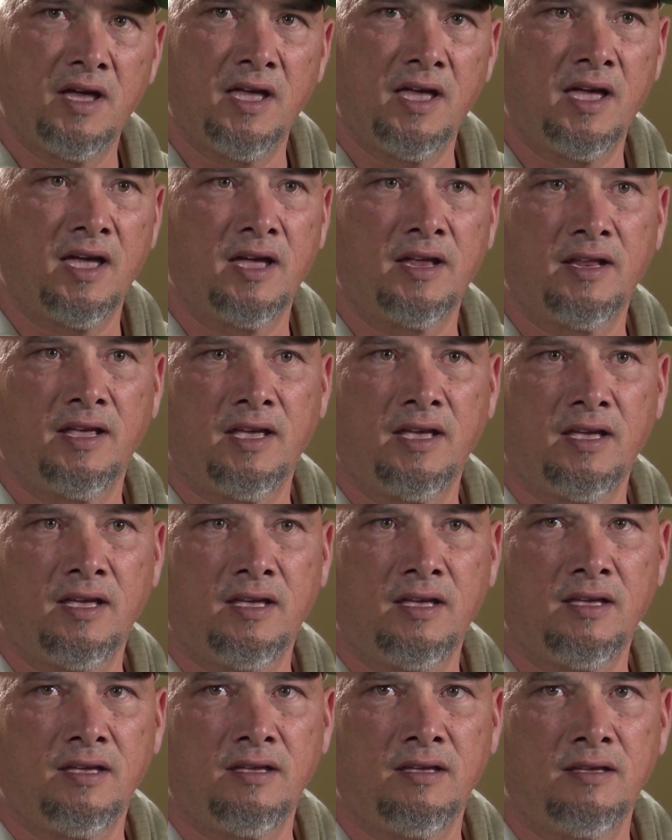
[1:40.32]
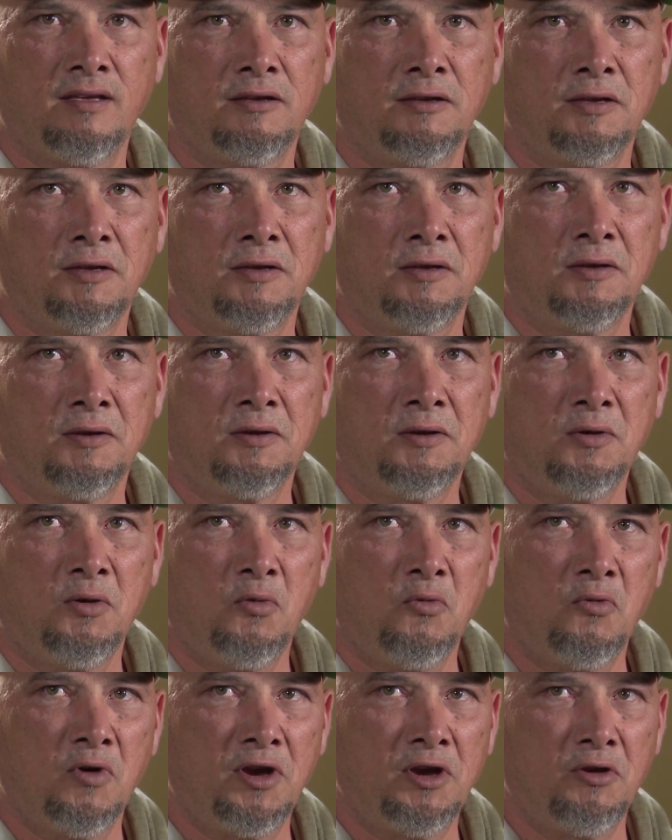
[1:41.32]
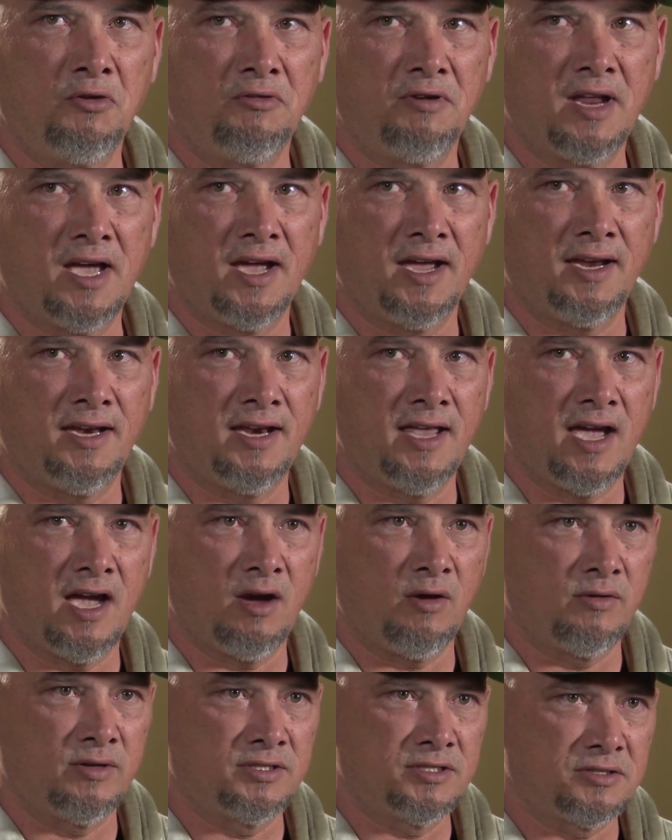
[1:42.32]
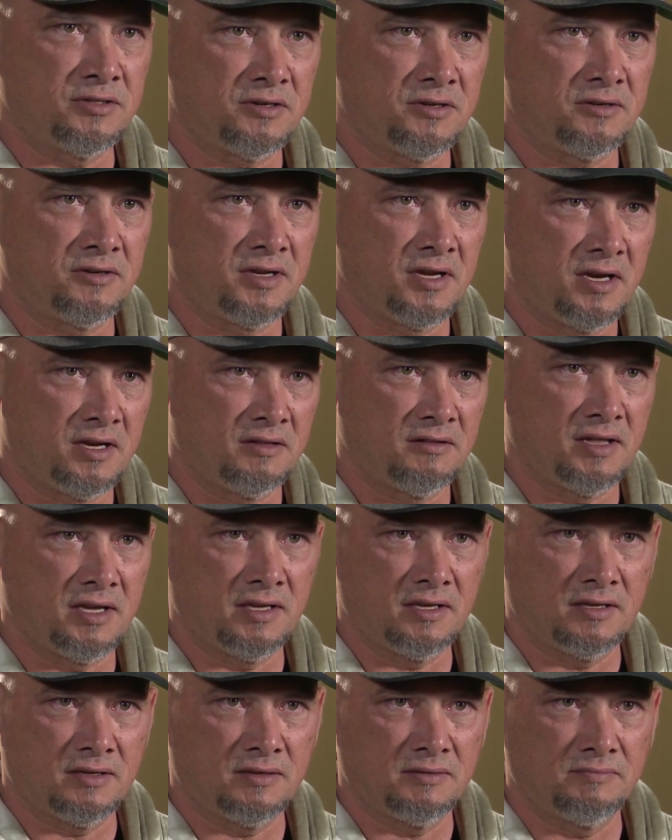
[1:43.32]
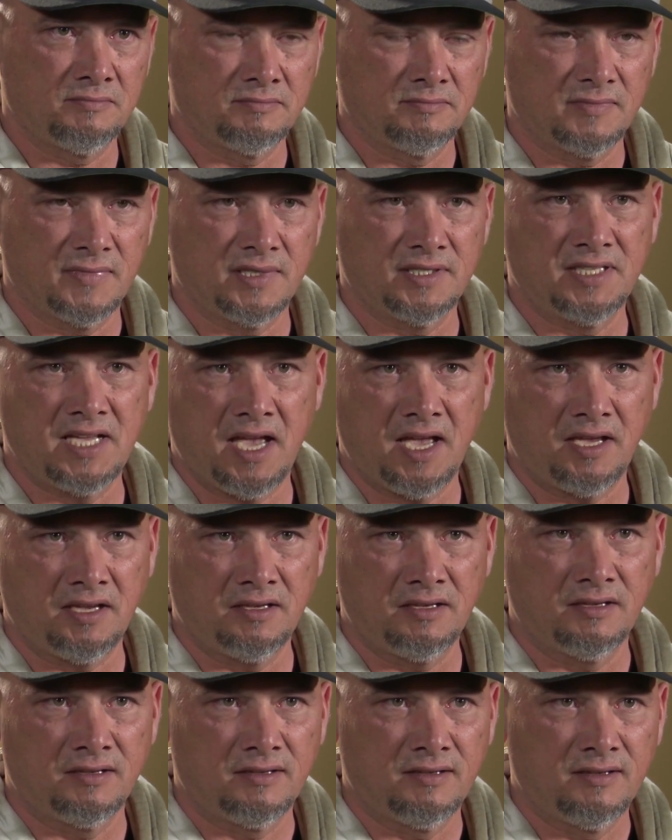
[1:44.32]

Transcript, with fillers: I had a 109 howitzer, kind of like a, a tank.